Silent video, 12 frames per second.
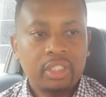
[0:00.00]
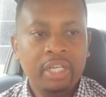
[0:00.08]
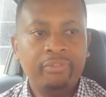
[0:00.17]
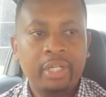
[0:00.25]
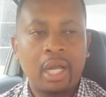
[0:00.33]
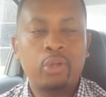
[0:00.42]

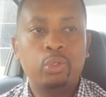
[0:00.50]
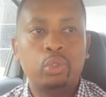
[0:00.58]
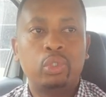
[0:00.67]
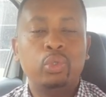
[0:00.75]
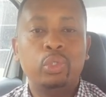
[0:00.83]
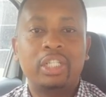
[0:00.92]
If now you
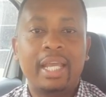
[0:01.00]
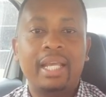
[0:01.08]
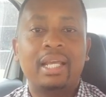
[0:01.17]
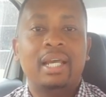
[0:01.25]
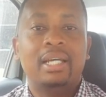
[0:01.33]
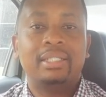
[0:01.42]

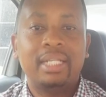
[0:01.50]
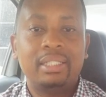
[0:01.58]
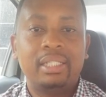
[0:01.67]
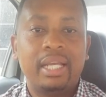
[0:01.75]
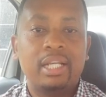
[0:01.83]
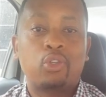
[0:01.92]
take
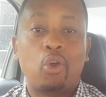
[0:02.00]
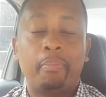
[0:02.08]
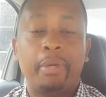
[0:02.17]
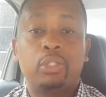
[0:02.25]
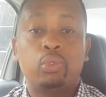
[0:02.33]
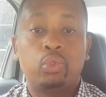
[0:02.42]
30 years
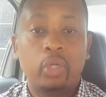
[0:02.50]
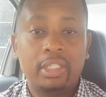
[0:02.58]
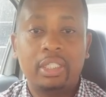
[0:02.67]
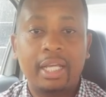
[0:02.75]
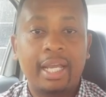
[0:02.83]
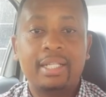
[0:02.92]
compared to
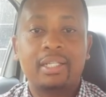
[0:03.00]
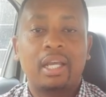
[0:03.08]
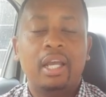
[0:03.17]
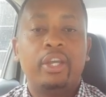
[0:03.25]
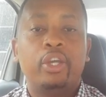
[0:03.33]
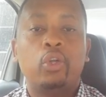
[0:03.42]
20 years,
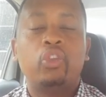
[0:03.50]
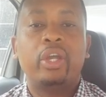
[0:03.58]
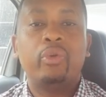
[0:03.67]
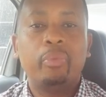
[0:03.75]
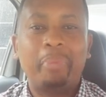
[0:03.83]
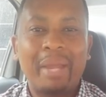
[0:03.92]
you know,
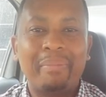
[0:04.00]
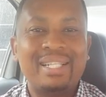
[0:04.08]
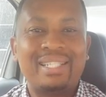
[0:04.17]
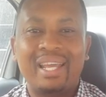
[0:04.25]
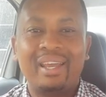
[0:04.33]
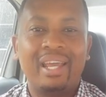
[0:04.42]
the
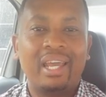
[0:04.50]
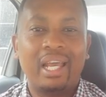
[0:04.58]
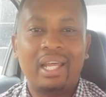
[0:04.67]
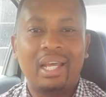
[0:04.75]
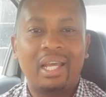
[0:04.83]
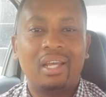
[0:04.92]
repayments
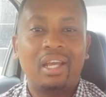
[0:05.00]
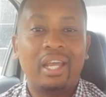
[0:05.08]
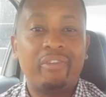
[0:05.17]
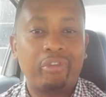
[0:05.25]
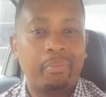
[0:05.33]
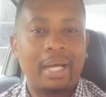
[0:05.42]

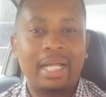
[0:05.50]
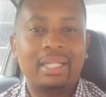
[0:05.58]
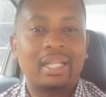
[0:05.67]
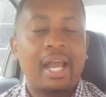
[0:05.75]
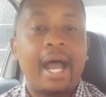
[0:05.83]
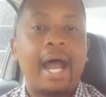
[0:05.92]
every
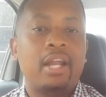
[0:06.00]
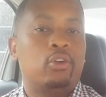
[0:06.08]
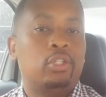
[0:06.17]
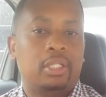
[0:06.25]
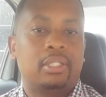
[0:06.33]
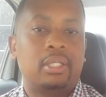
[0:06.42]
month are
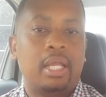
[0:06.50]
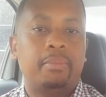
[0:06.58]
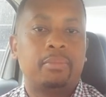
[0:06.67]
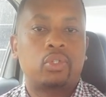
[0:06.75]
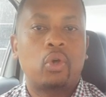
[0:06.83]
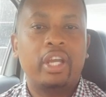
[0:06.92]
not the
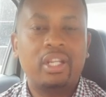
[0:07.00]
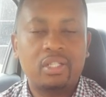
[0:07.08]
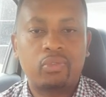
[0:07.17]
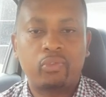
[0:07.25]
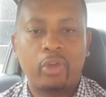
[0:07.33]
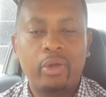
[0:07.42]
same. So it
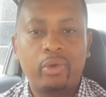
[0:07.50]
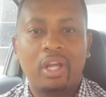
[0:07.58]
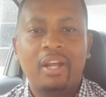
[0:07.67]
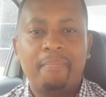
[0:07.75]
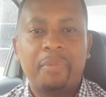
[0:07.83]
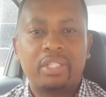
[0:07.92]
is
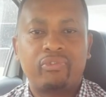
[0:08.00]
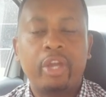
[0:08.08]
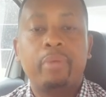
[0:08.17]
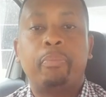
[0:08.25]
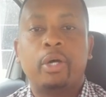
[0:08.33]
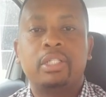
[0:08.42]

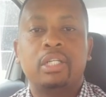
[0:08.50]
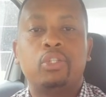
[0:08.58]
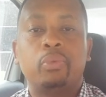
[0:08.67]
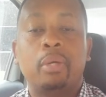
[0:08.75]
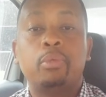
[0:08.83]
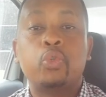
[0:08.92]
very
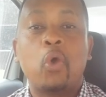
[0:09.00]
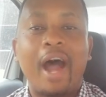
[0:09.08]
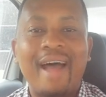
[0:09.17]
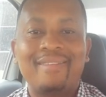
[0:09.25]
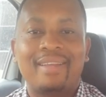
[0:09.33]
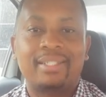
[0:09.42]
important to be able to
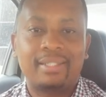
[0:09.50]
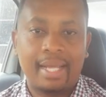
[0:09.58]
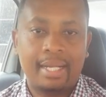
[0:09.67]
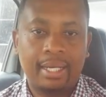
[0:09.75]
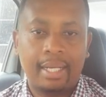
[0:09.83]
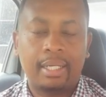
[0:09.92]

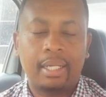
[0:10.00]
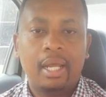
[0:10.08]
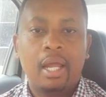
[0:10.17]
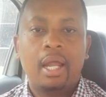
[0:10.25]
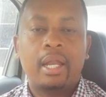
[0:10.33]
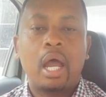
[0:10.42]
understand that.
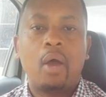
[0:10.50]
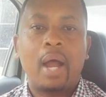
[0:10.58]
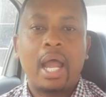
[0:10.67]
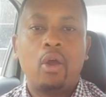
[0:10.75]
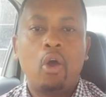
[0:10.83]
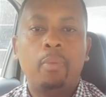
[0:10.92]
Now,
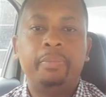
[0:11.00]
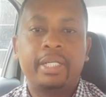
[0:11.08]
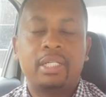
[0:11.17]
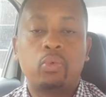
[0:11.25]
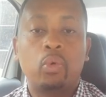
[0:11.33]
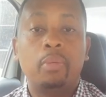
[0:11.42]
I hope
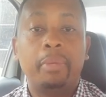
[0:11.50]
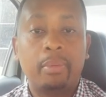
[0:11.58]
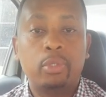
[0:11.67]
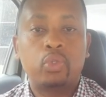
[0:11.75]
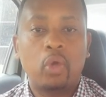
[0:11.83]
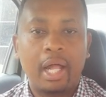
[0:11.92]
this will be
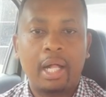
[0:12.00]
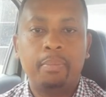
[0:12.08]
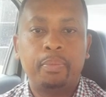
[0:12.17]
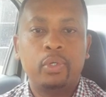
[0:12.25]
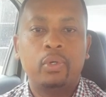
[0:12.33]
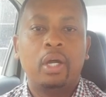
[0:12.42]
able to
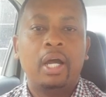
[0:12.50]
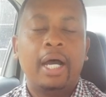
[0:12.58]
help you